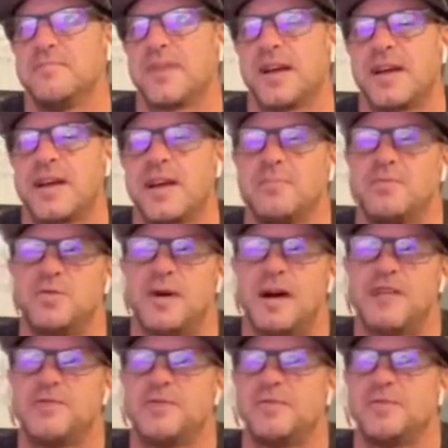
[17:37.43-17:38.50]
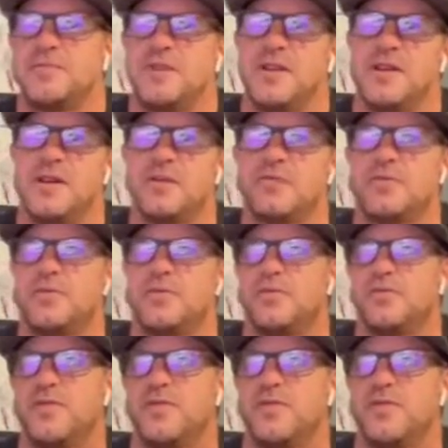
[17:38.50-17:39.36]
I kept driving, through the